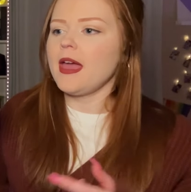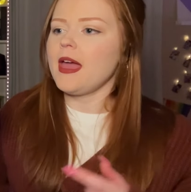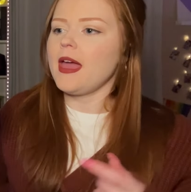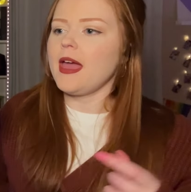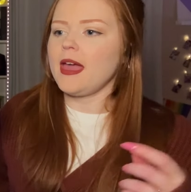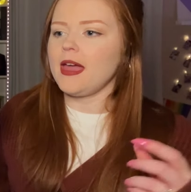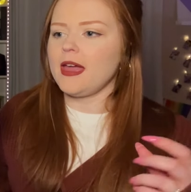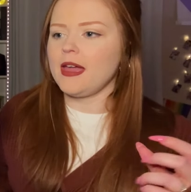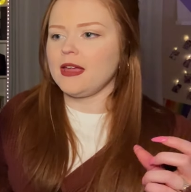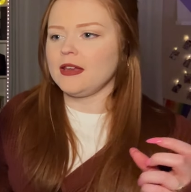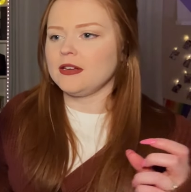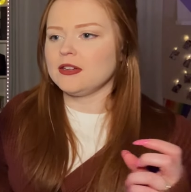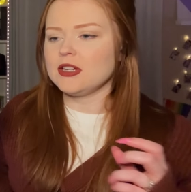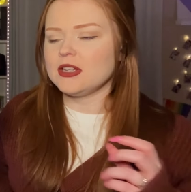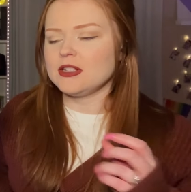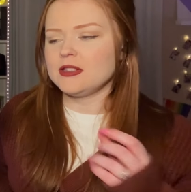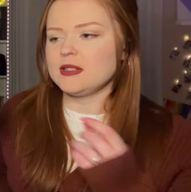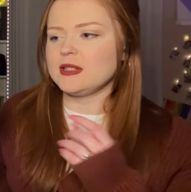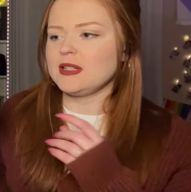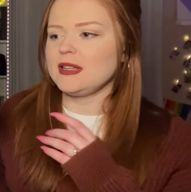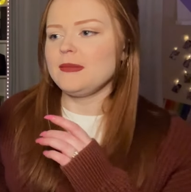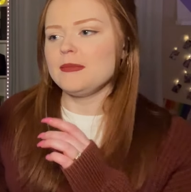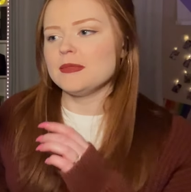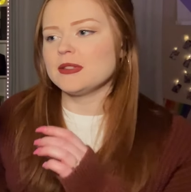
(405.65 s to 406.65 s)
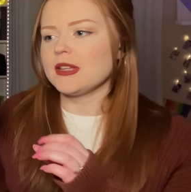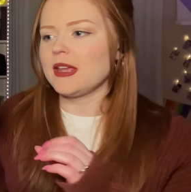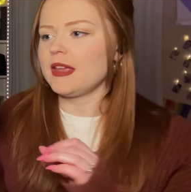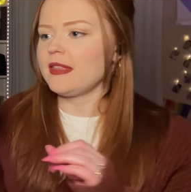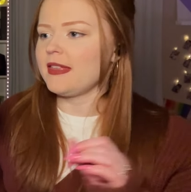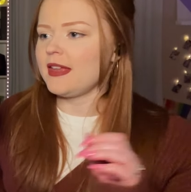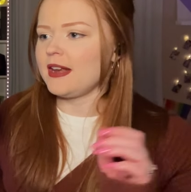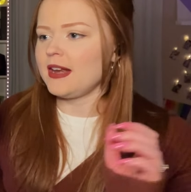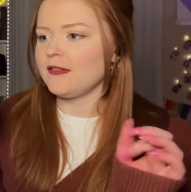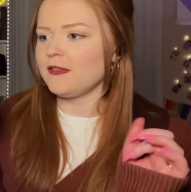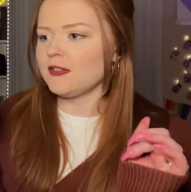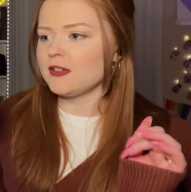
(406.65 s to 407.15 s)
and it seems like
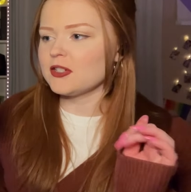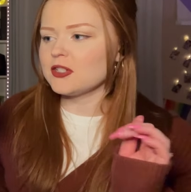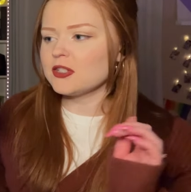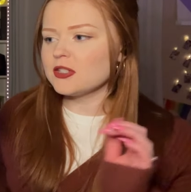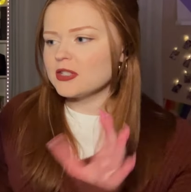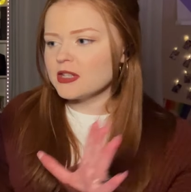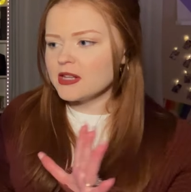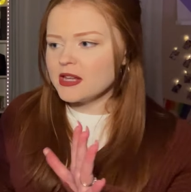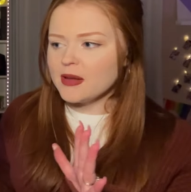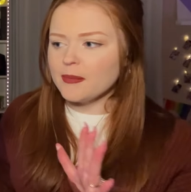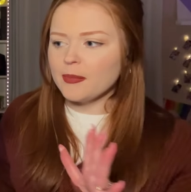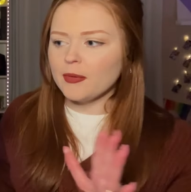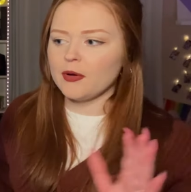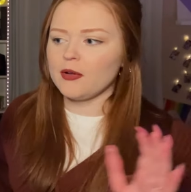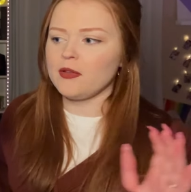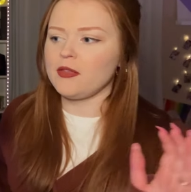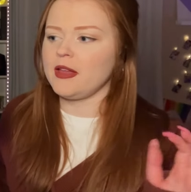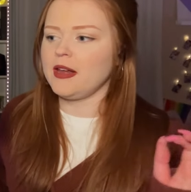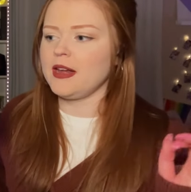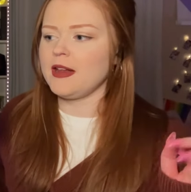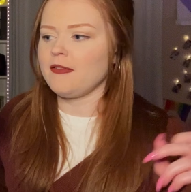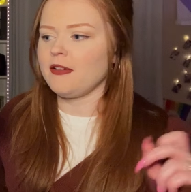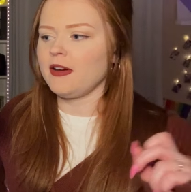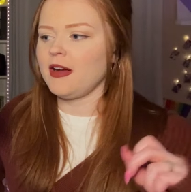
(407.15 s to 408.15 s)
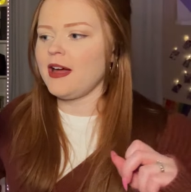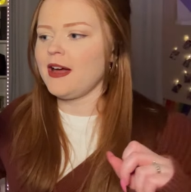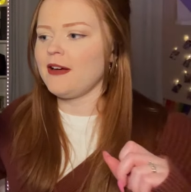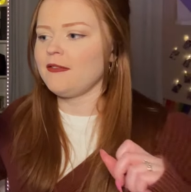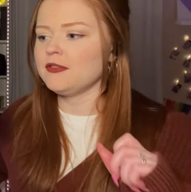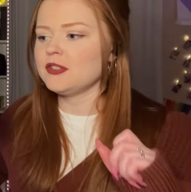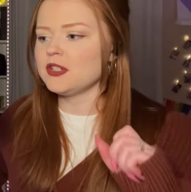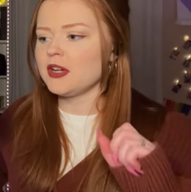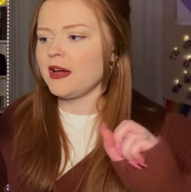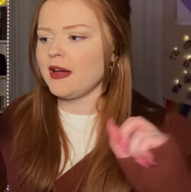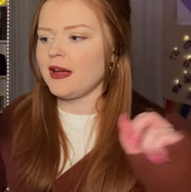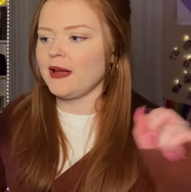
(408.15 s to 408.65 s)
they never sleep or they never
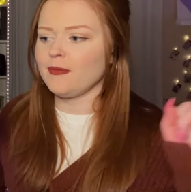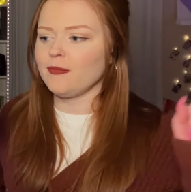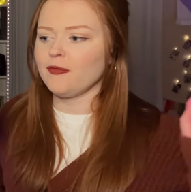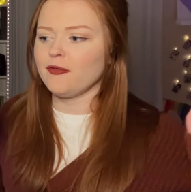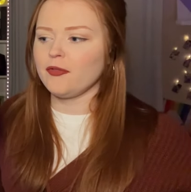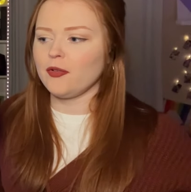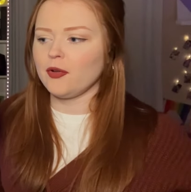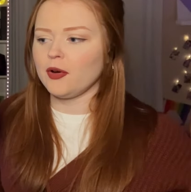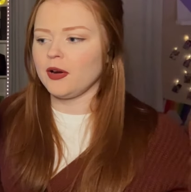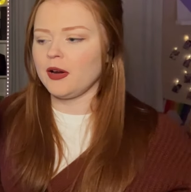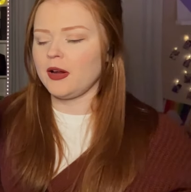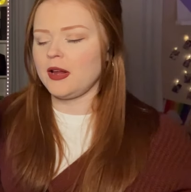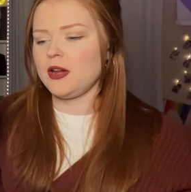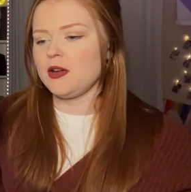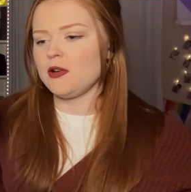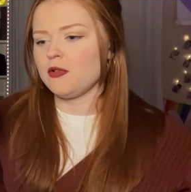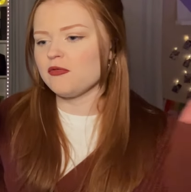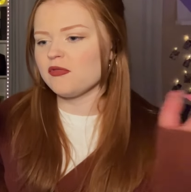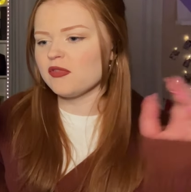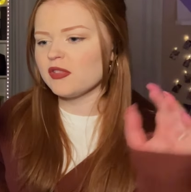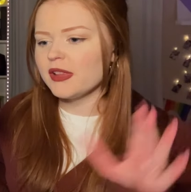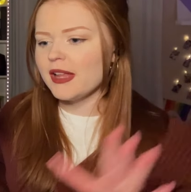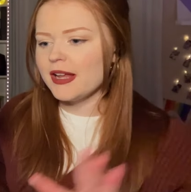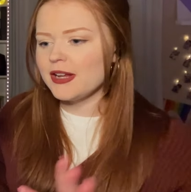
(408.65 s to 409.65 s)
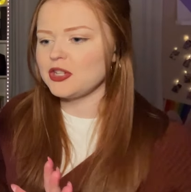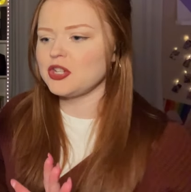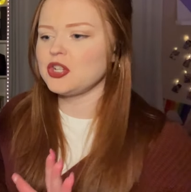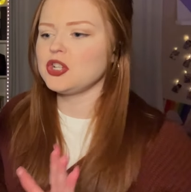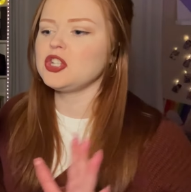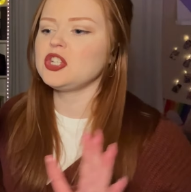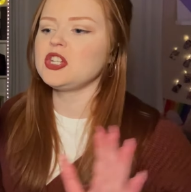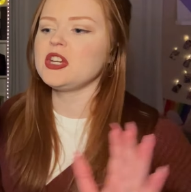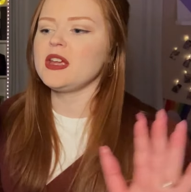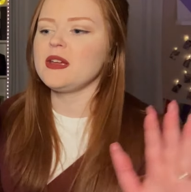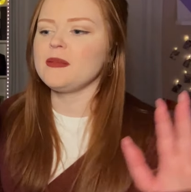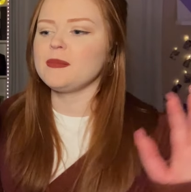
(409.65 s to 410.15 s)
have time for you know
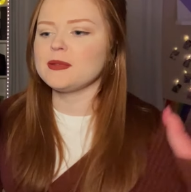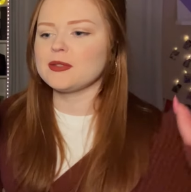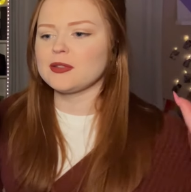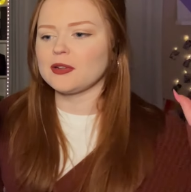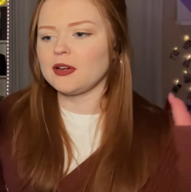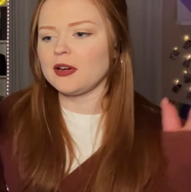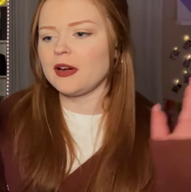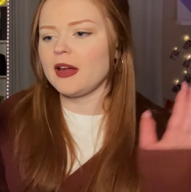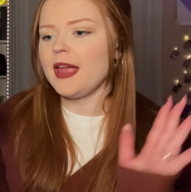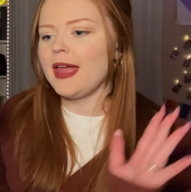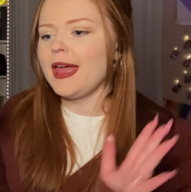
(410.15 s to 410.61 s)
relationships or